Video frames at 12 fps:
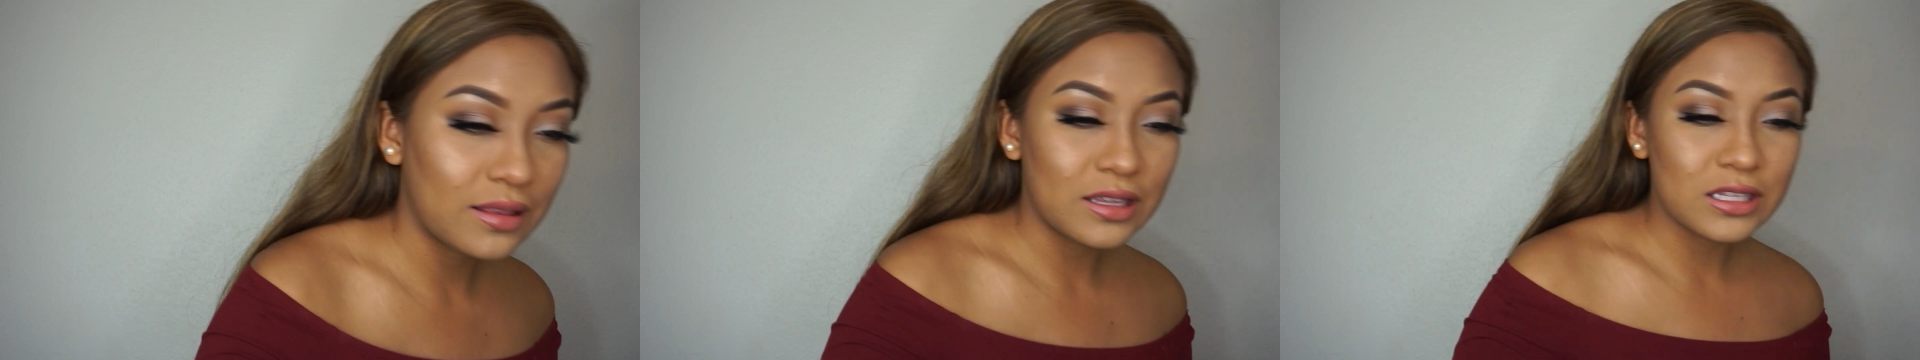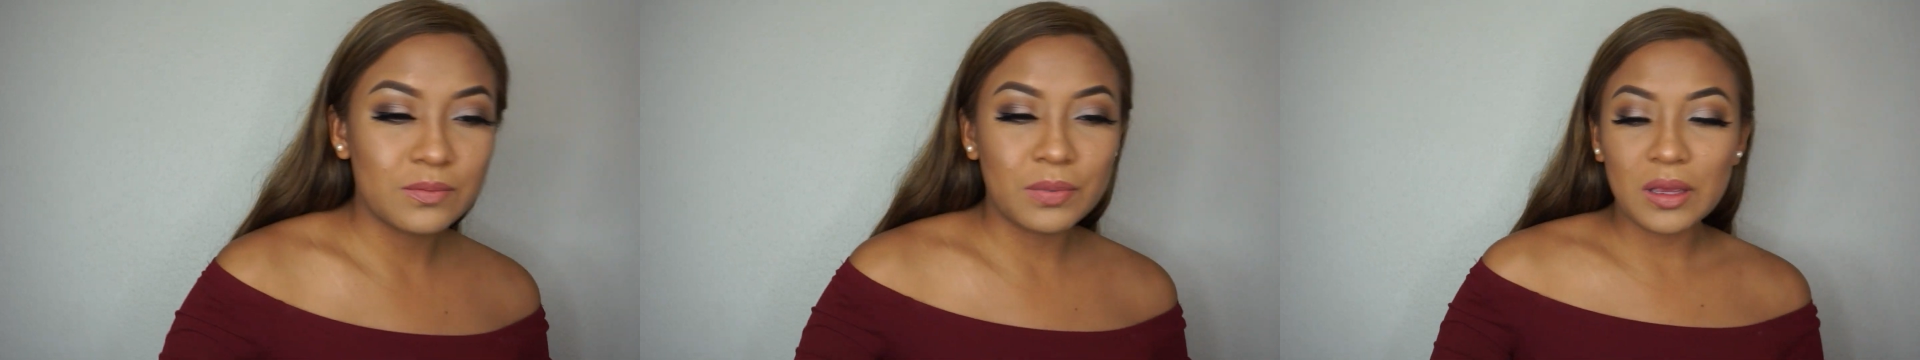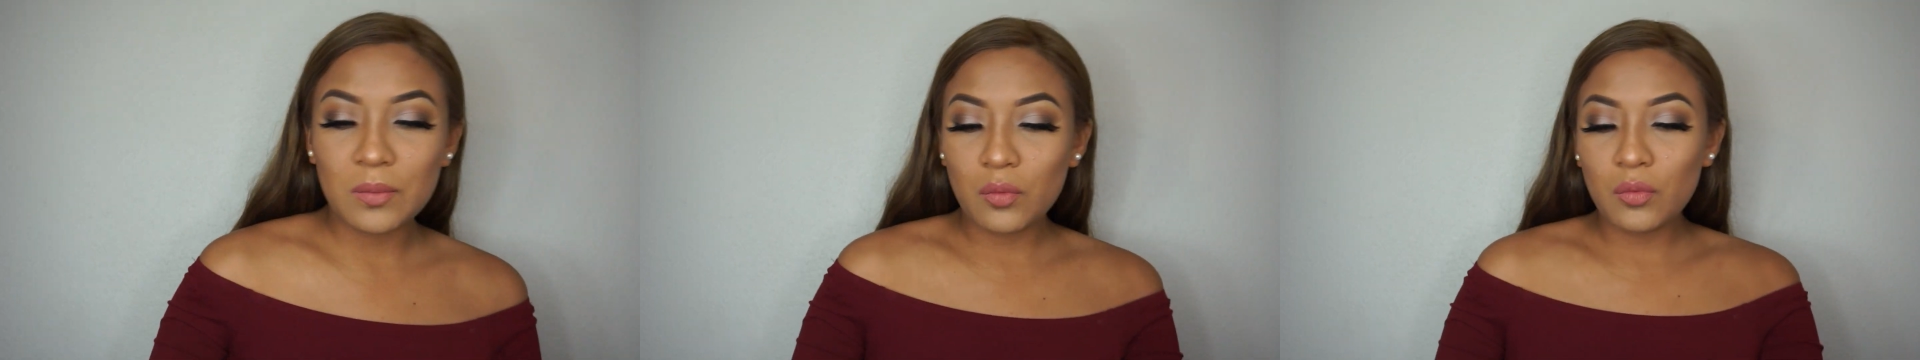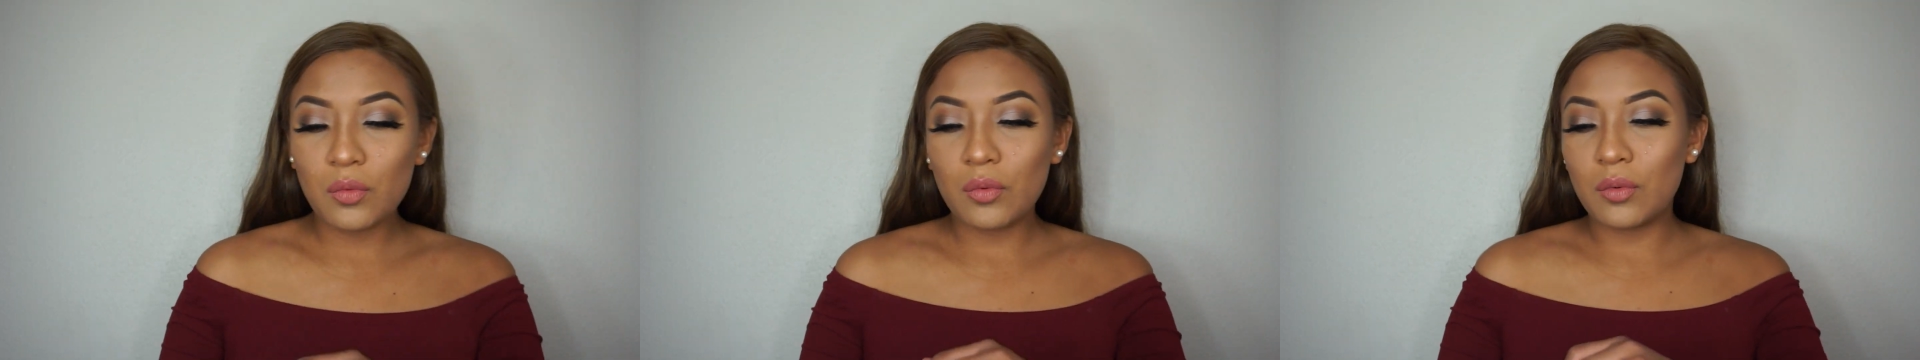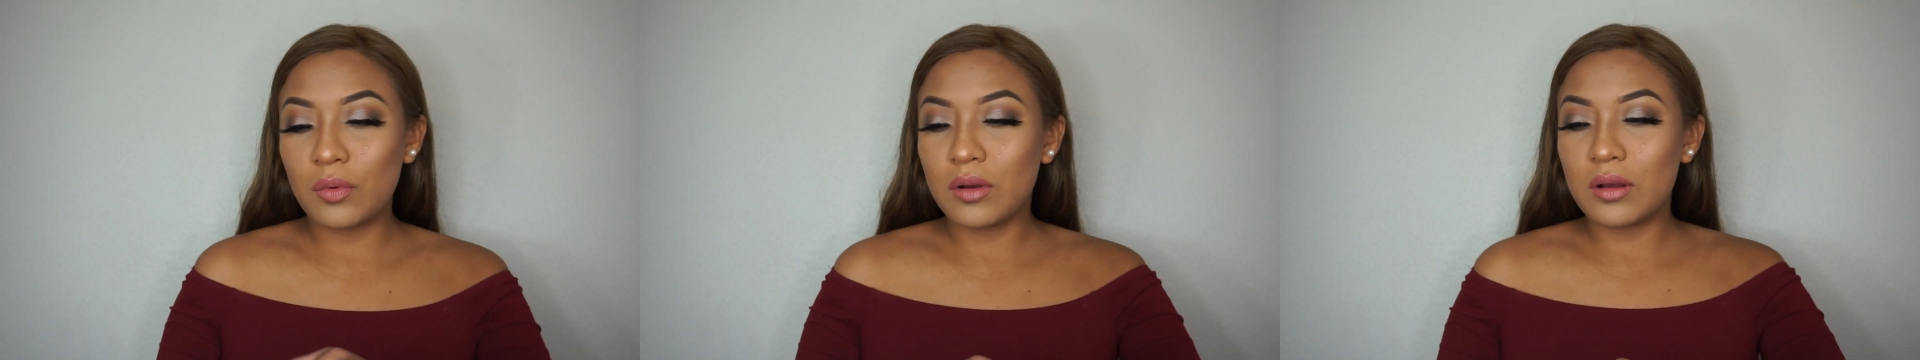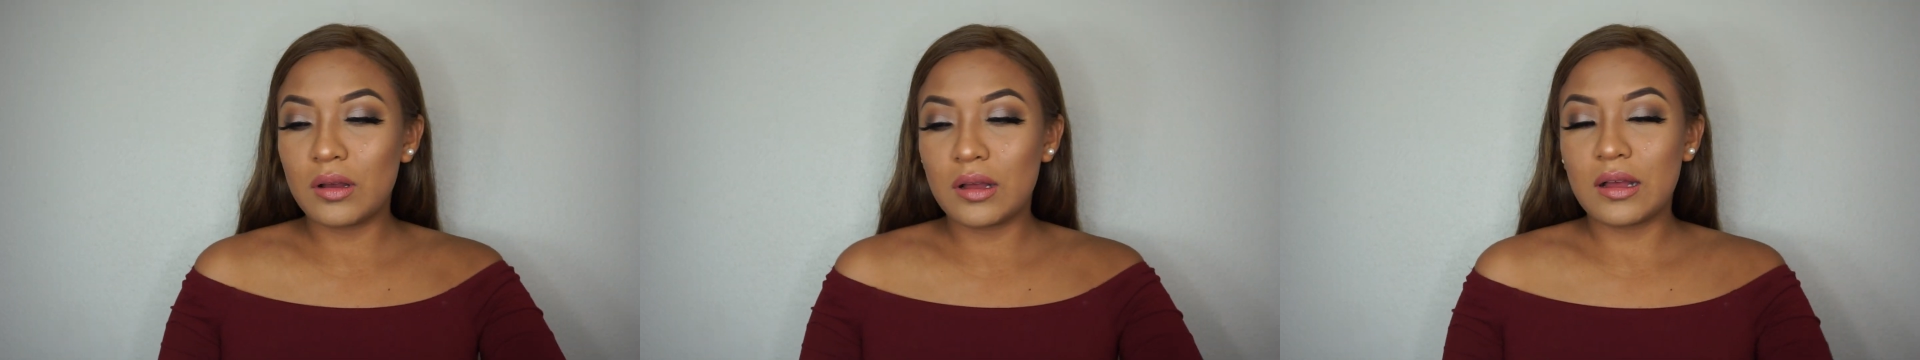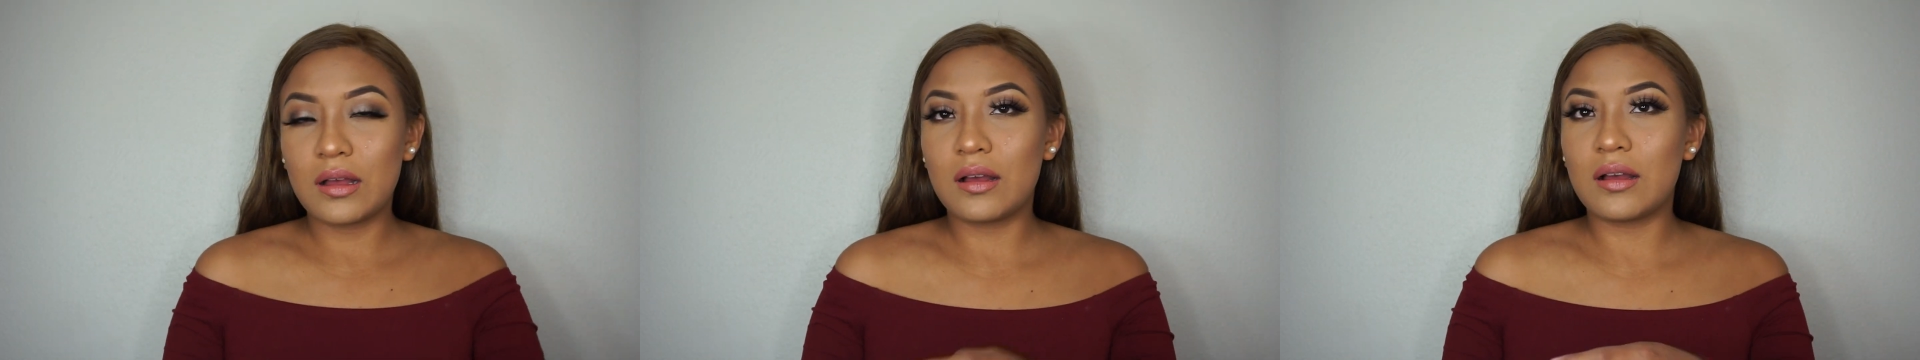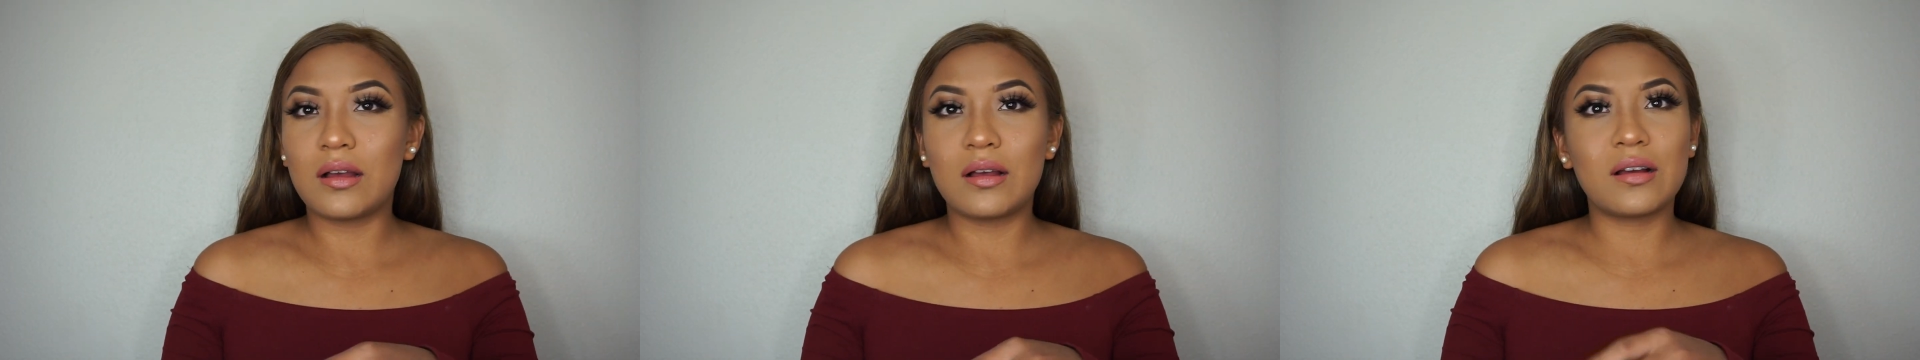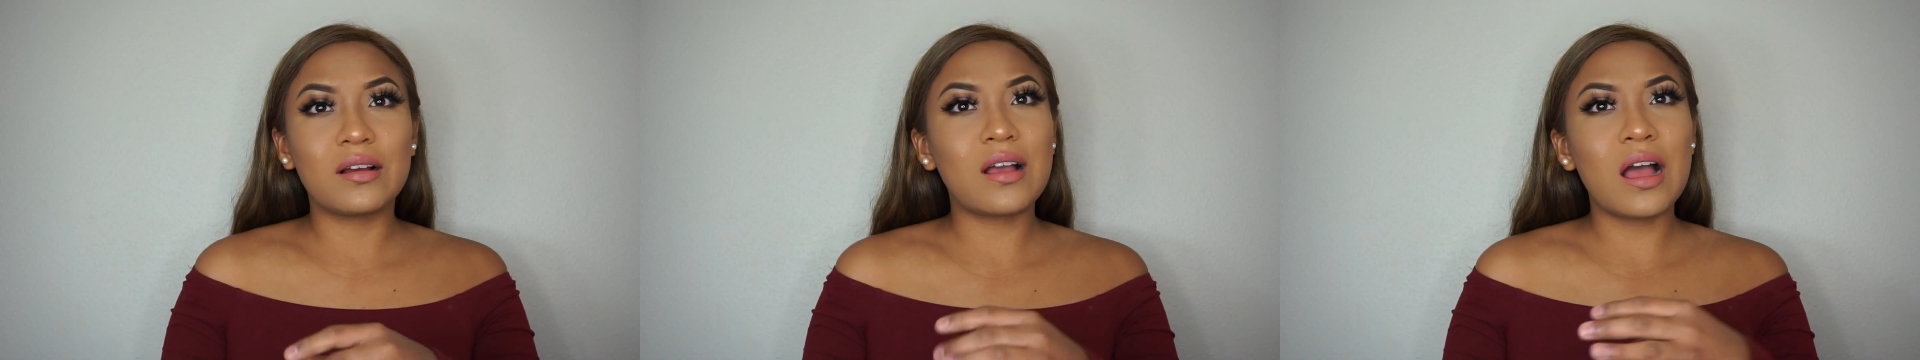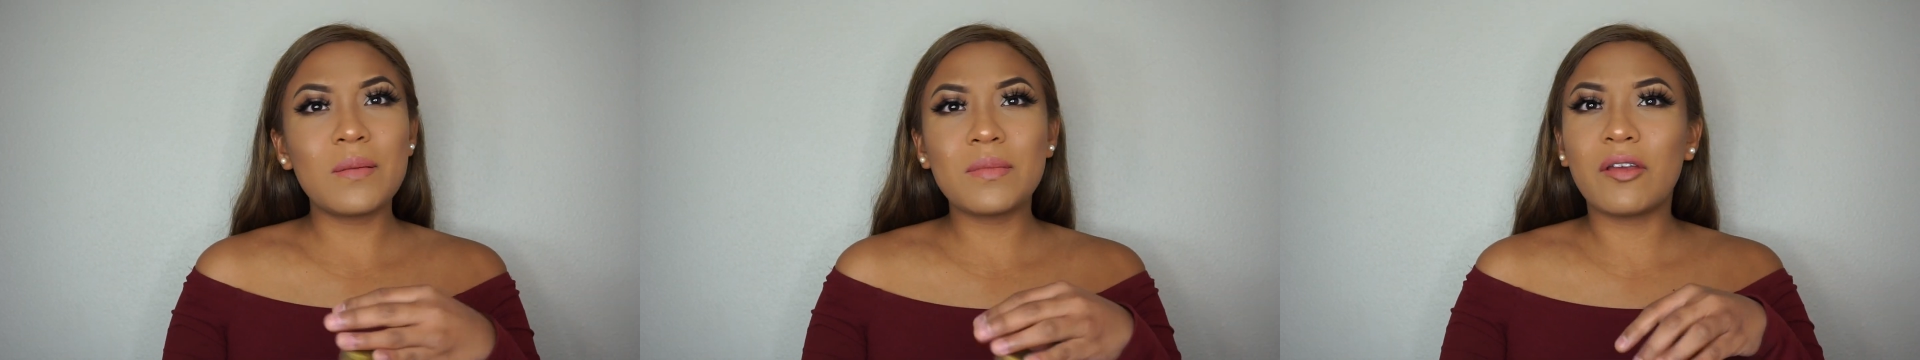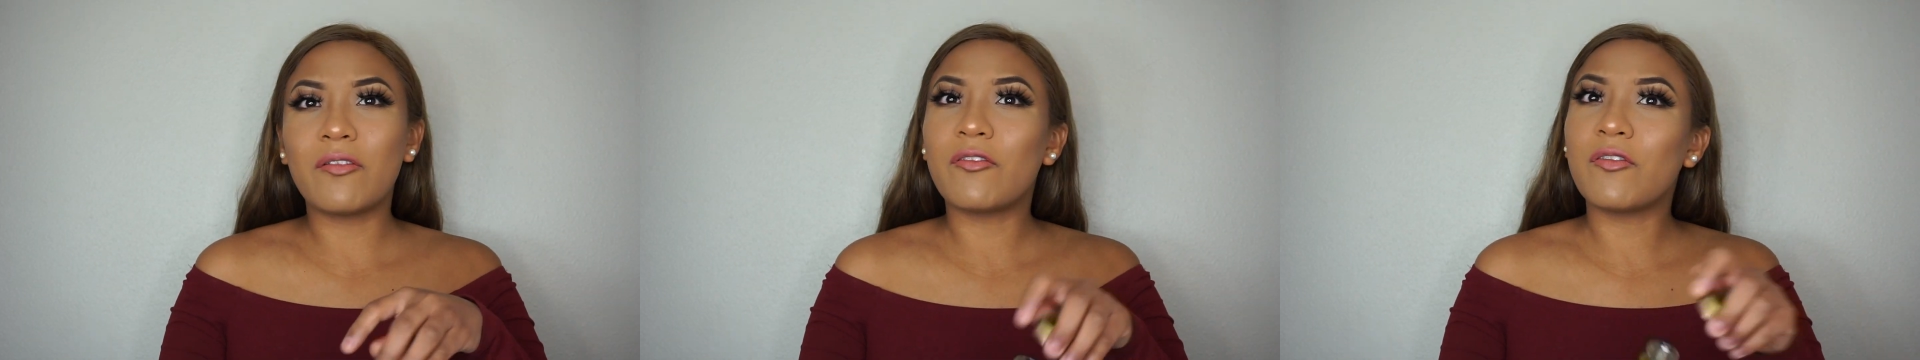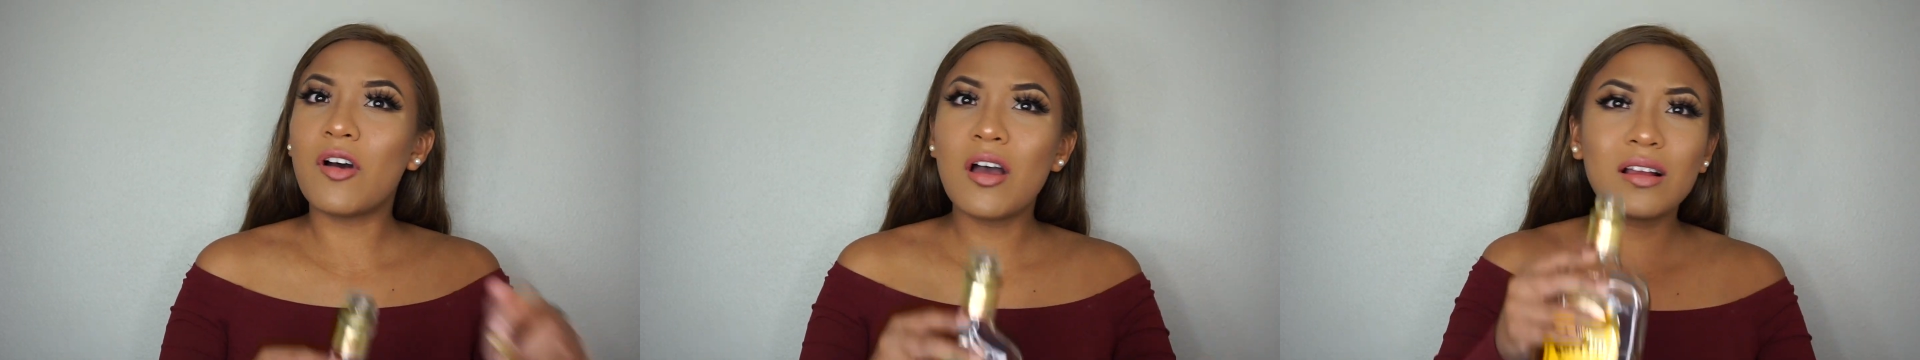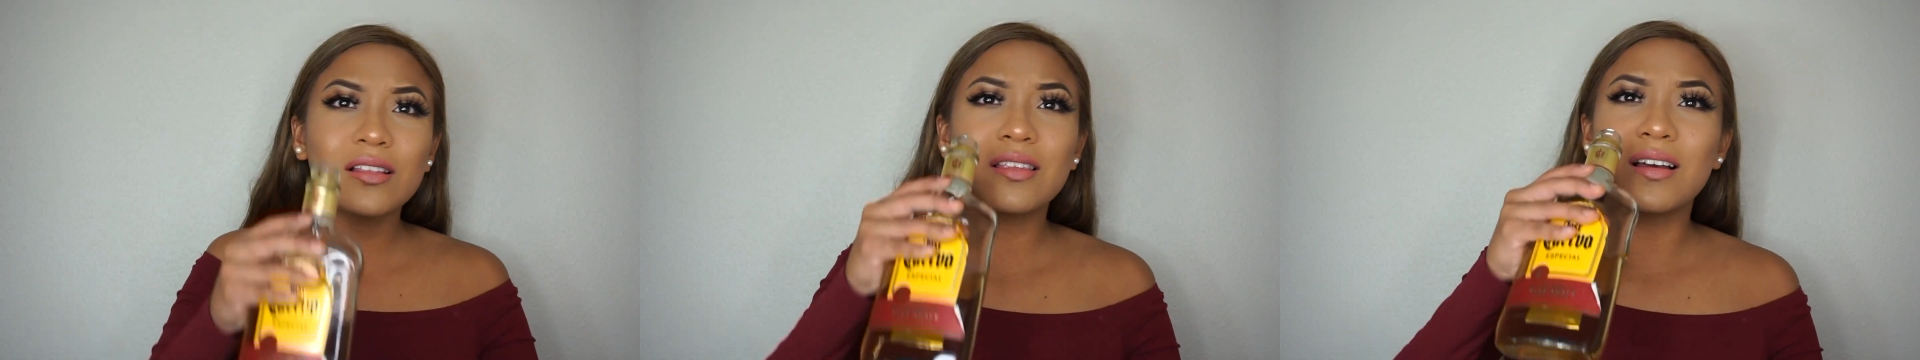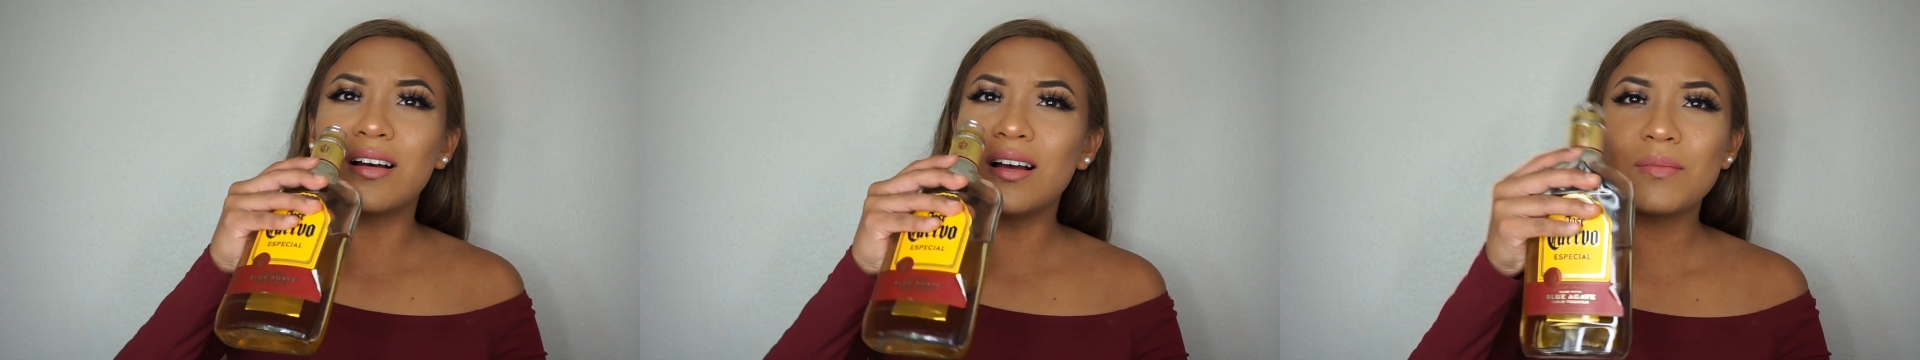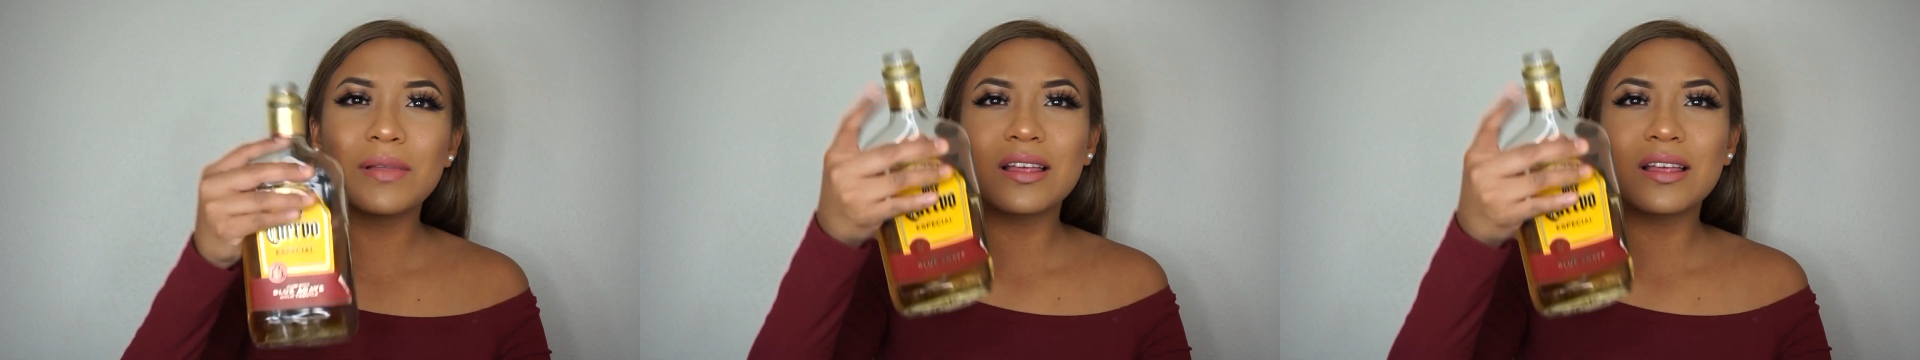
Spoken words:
These people got me fucked up.